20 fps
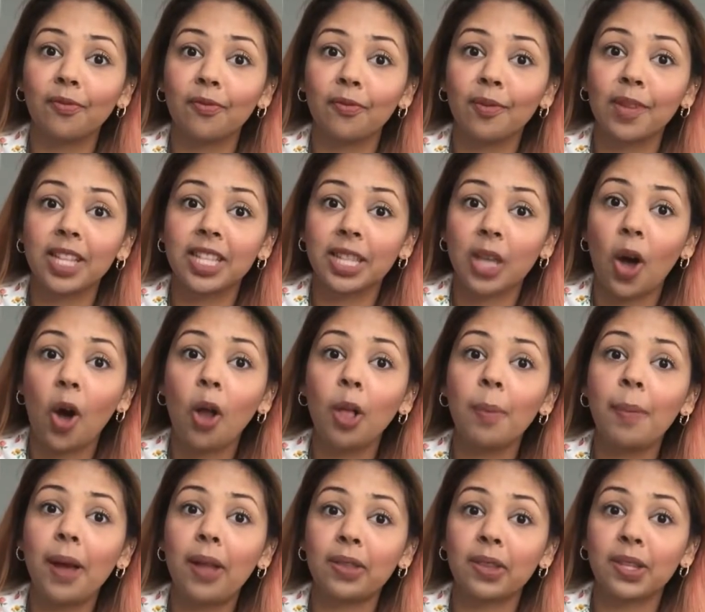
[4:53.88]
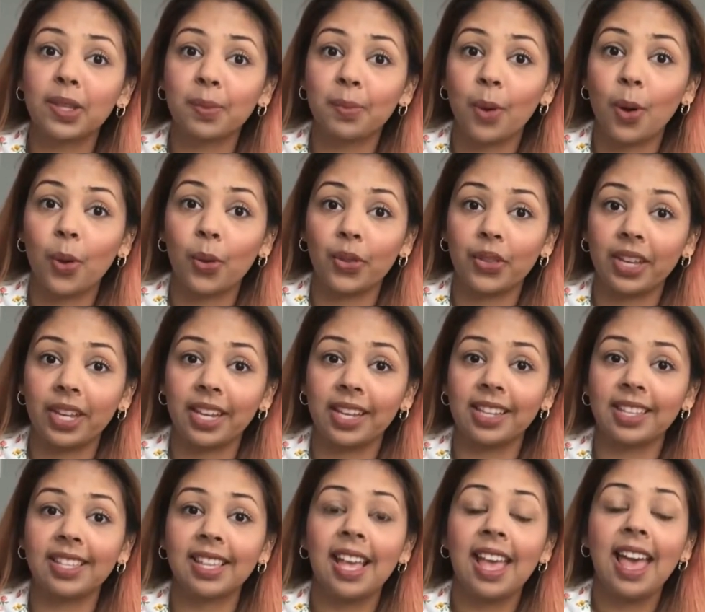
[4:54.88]
It's all about the small
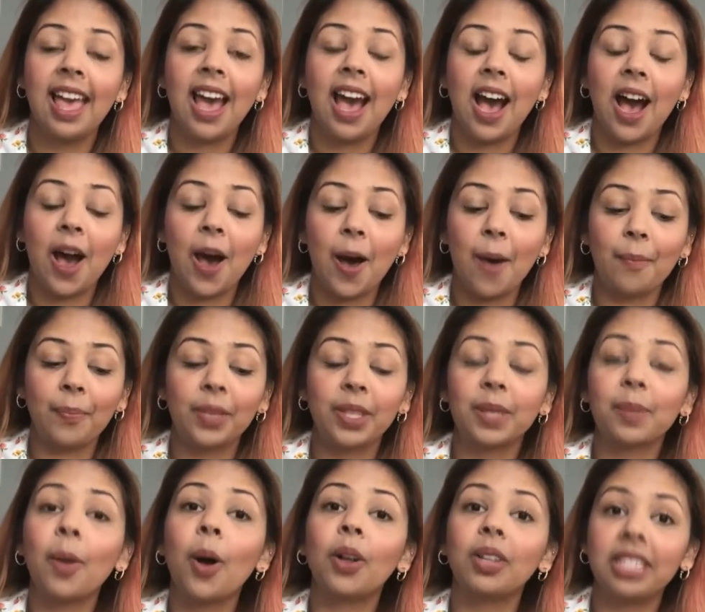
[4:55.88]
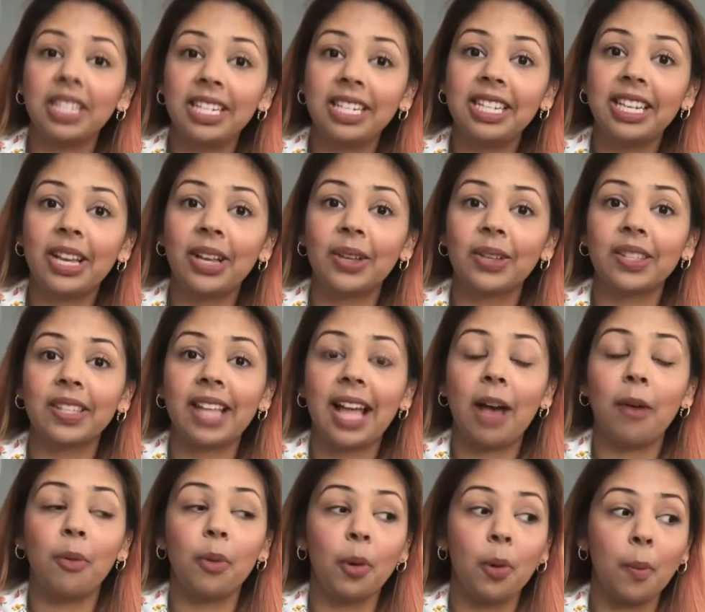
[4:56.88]
things, the small details
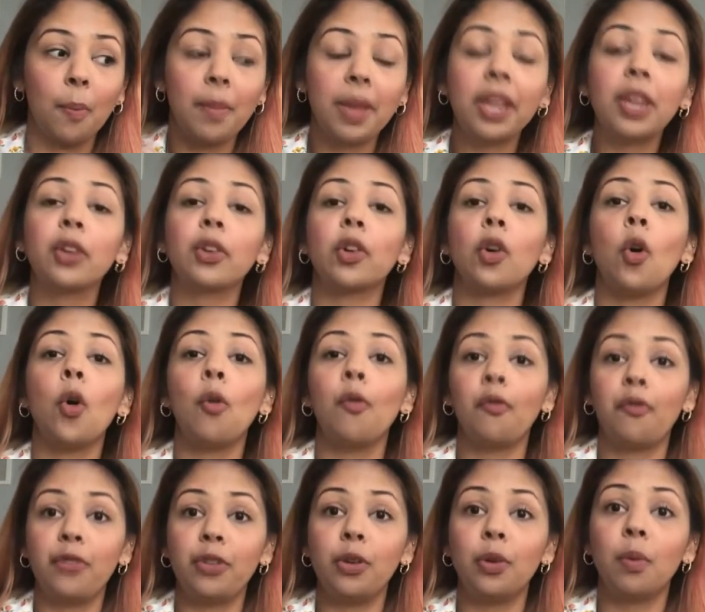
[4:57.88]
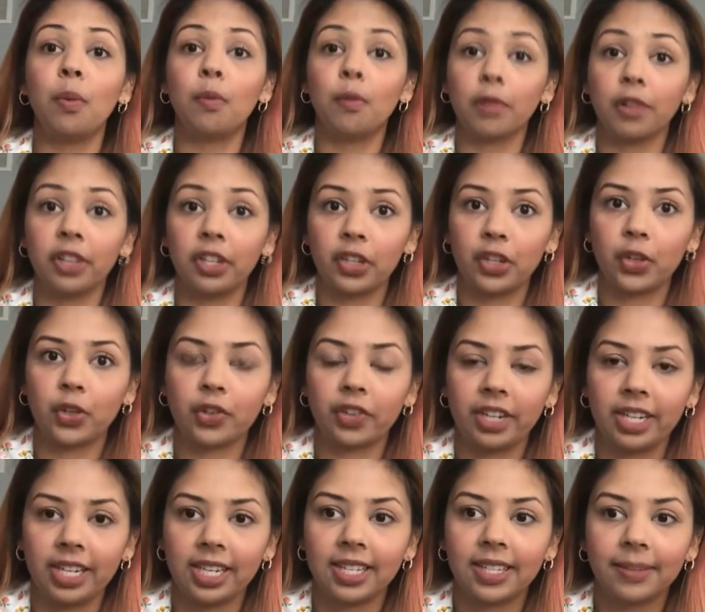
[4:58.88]
that will make your home feel more
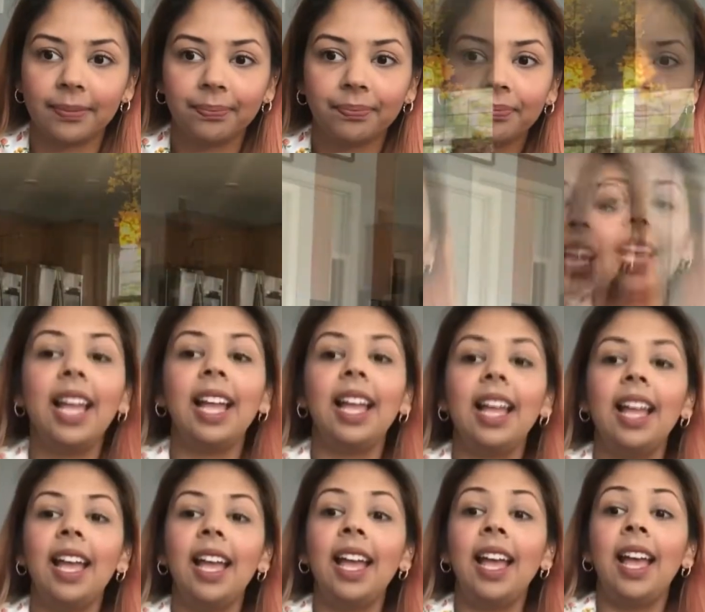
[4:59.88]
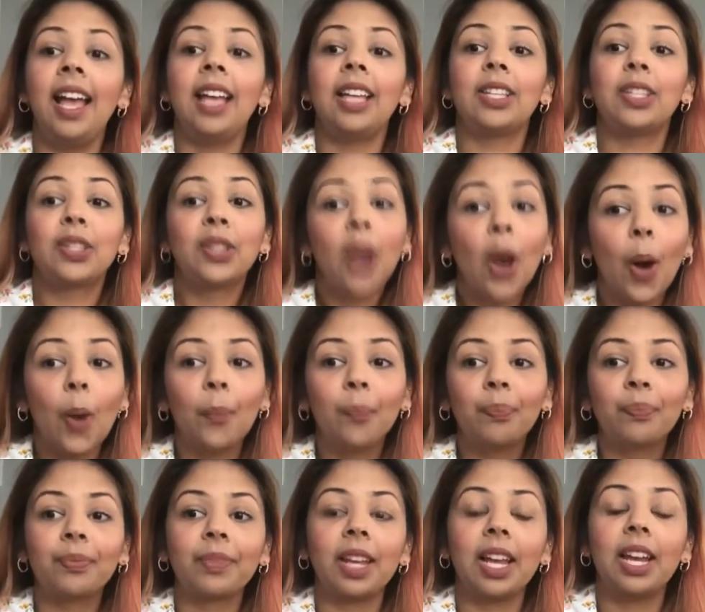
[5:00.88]
luxurious. So,
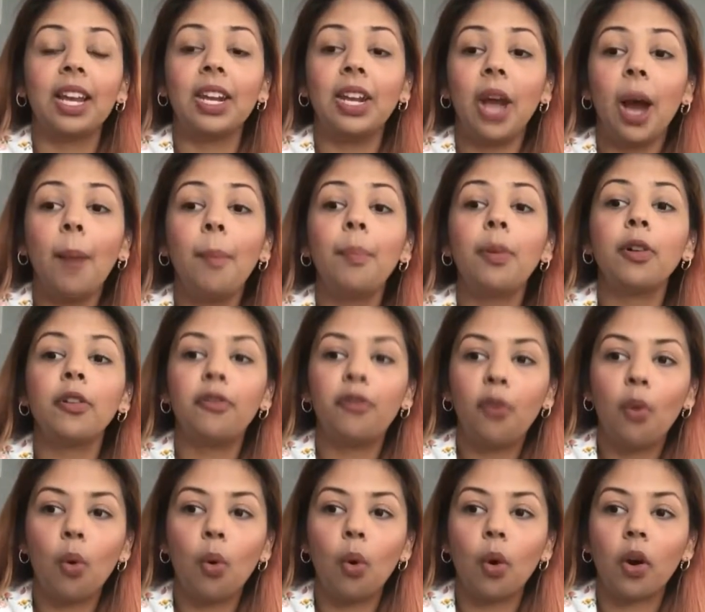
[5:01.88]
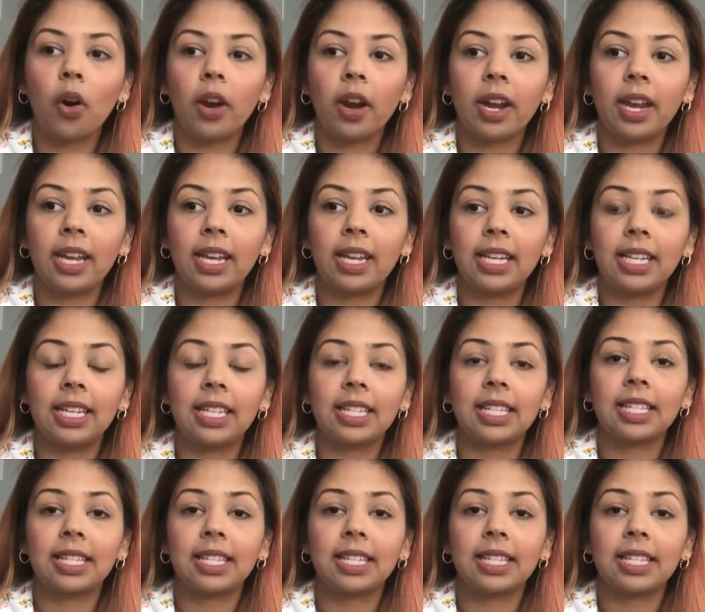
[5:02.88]
number four is